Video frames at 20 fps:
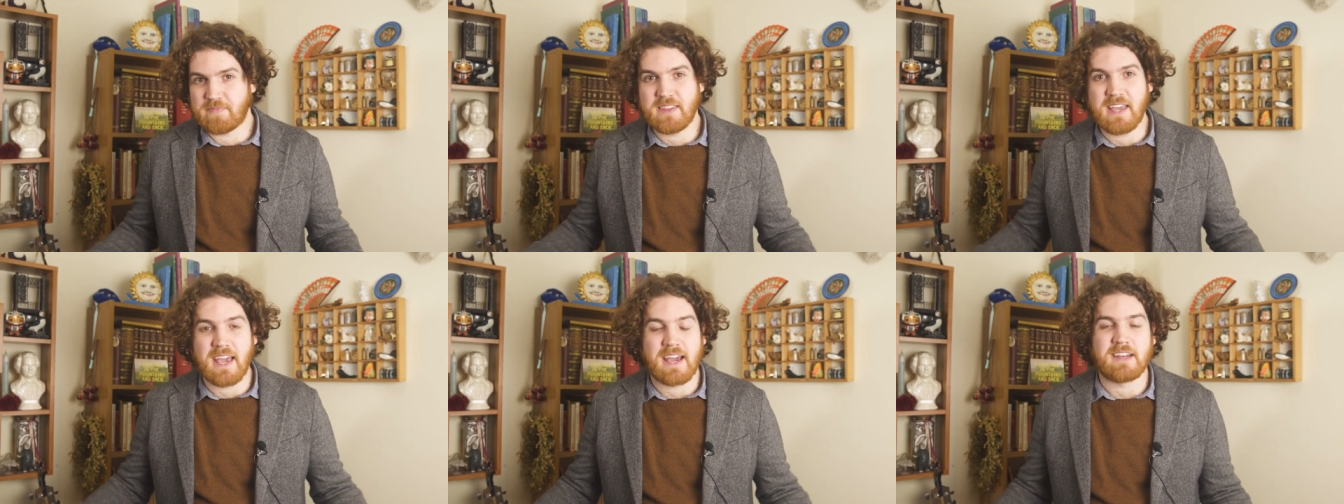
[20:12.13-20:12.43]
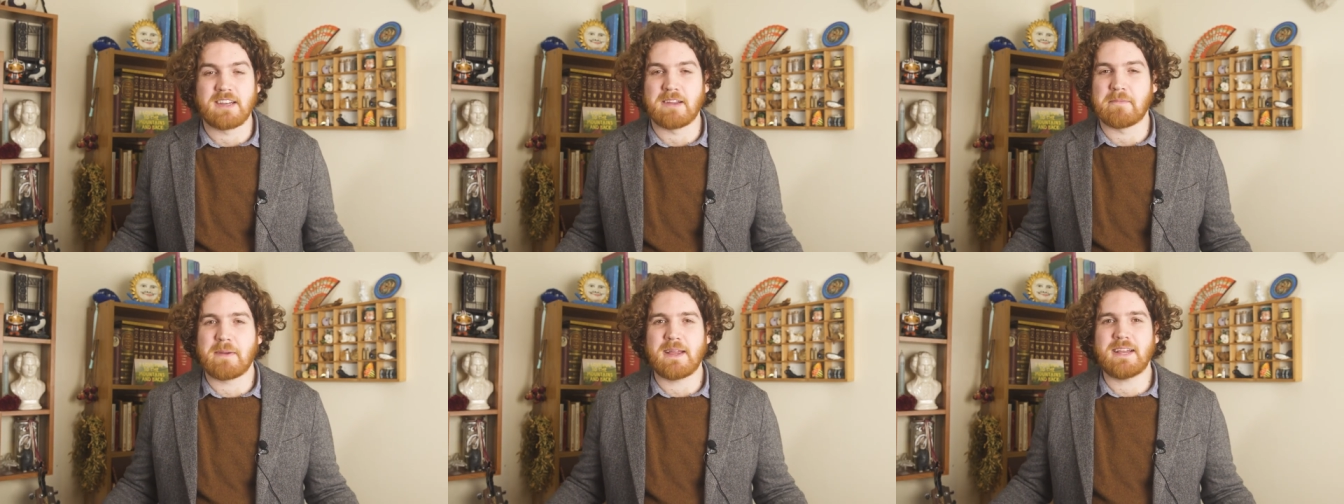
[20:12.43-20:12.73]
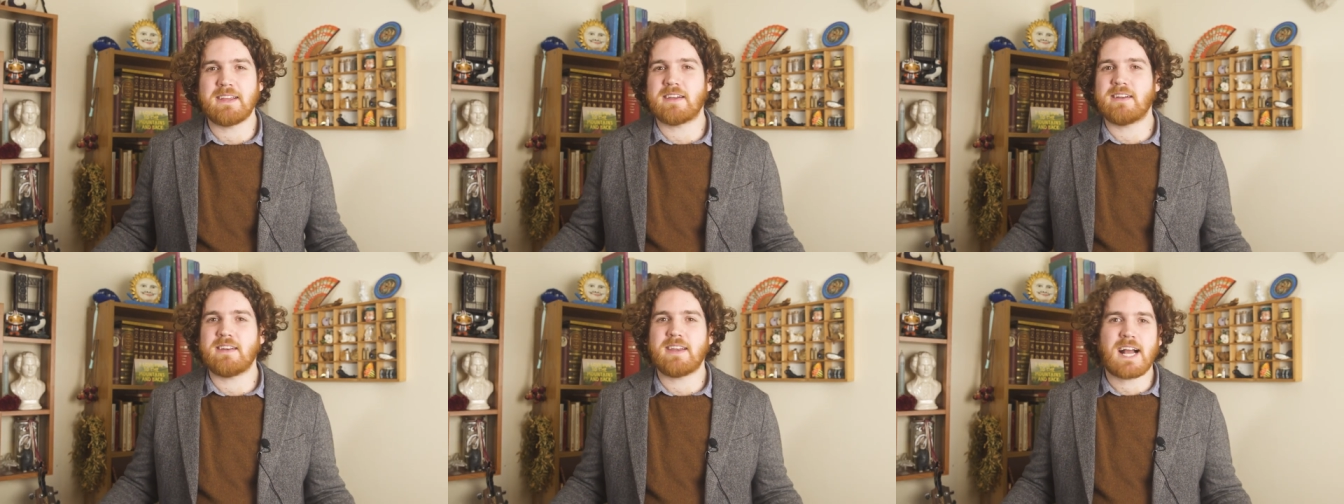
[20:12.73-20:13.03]
get an
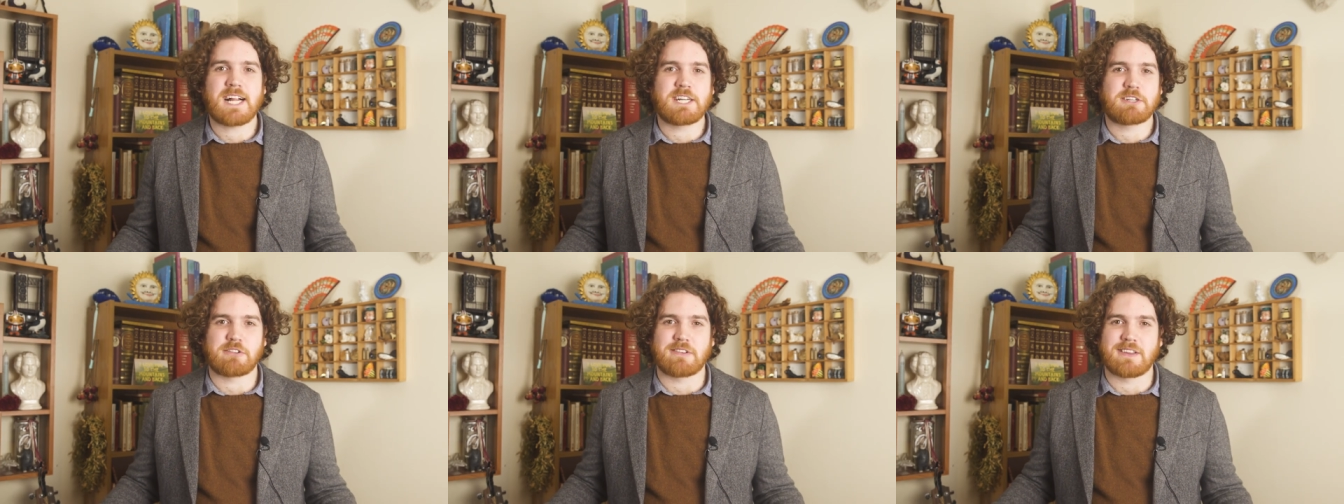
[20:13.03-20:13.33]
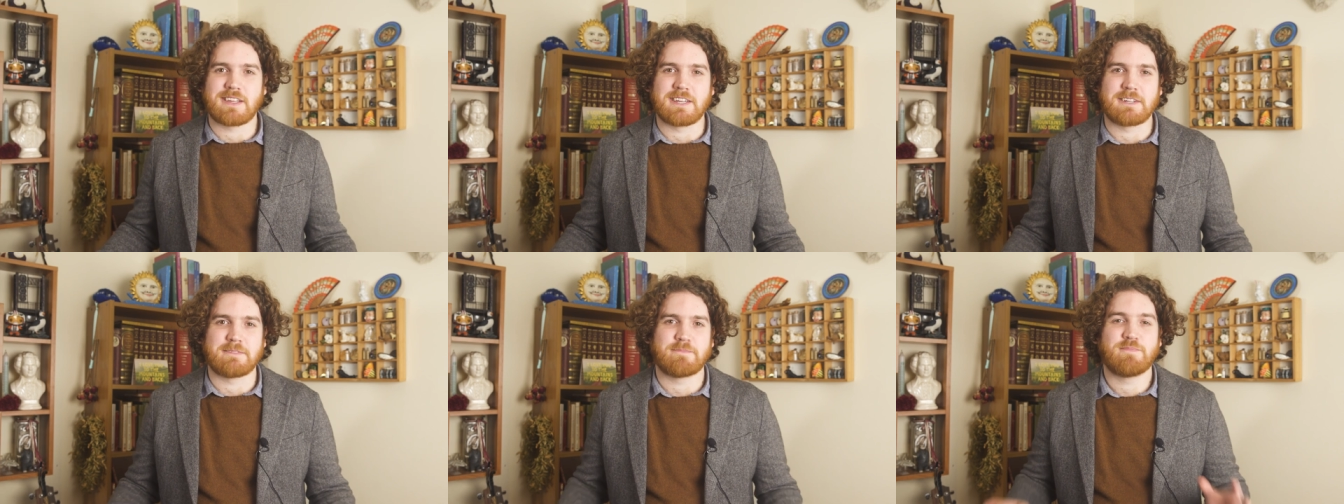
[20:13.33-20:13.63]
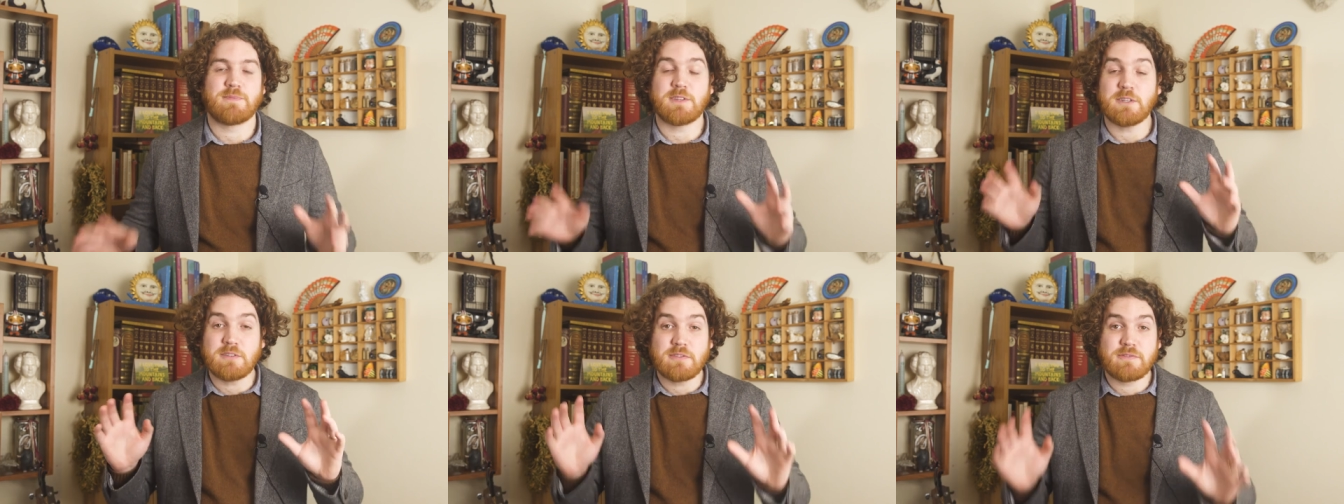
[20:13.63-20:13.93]
opinion naturally.
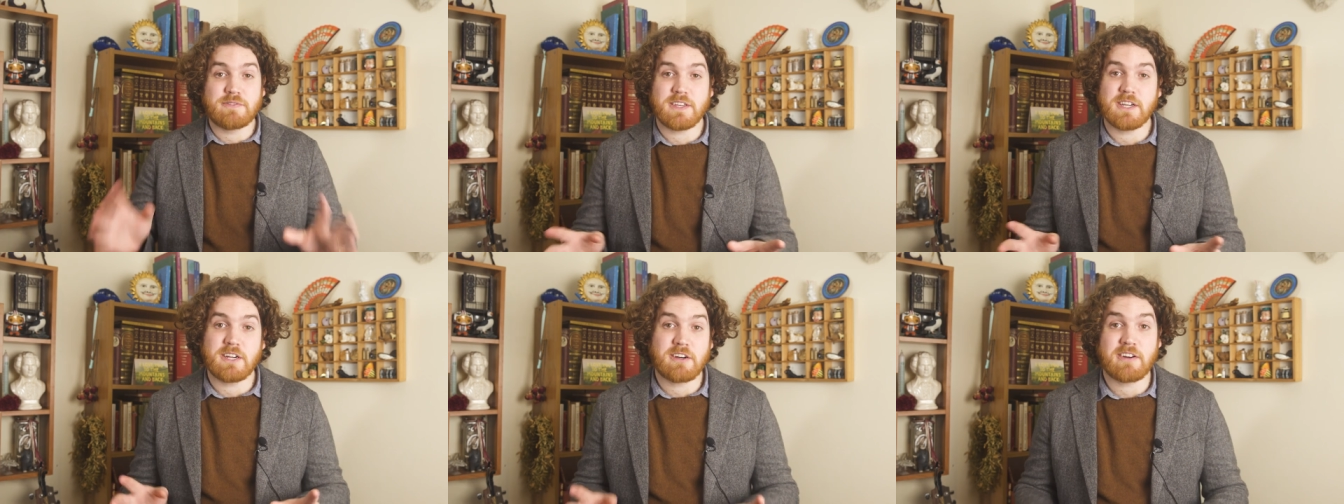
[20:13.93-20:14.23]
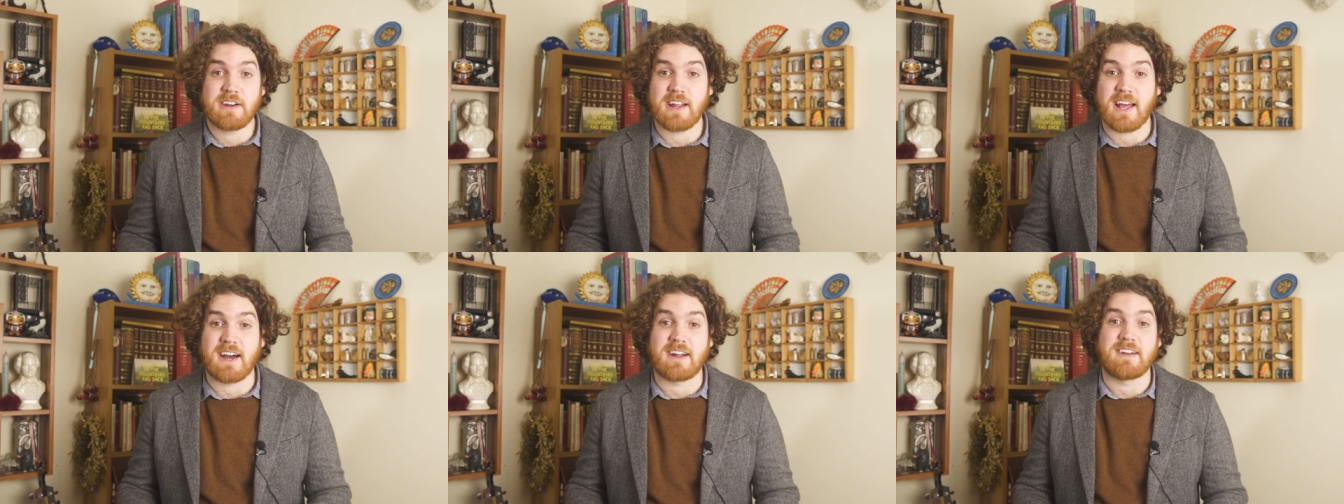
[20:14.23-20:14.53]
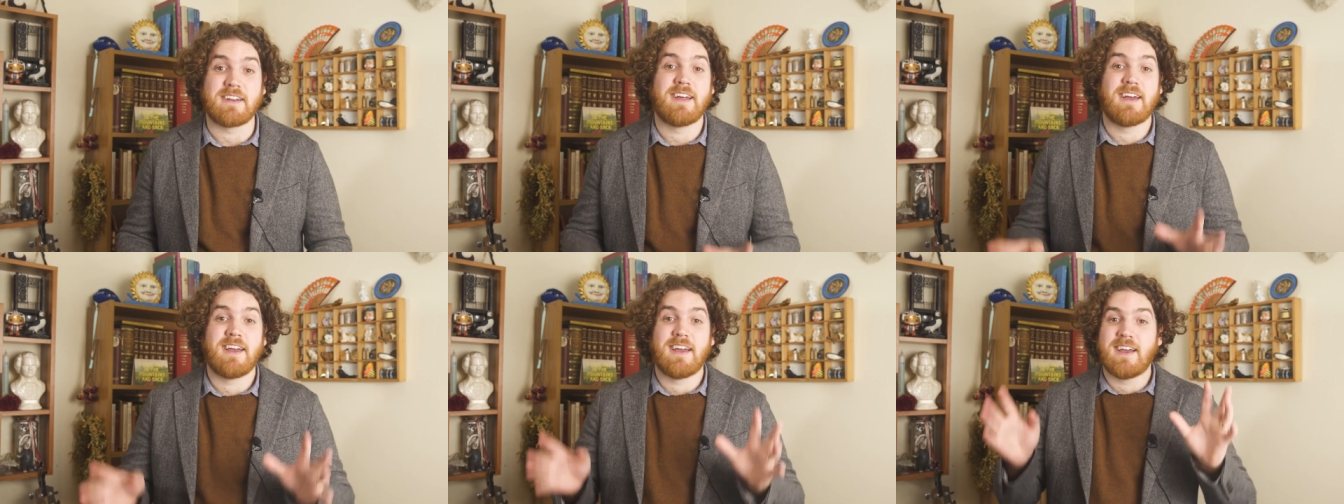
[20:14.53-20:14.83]
You'll figure it
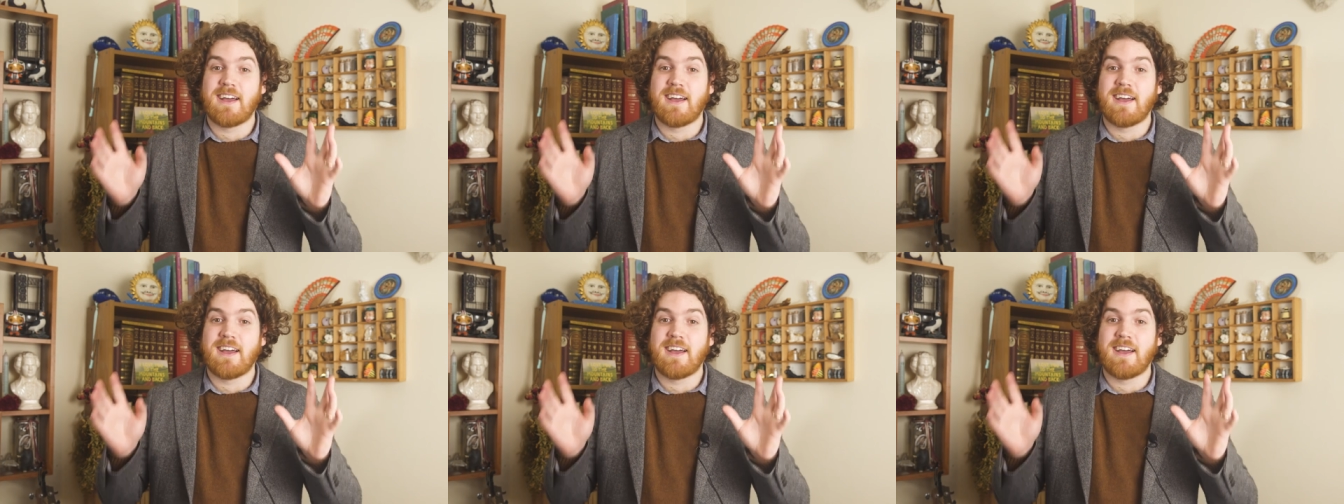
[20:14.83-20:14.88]
out.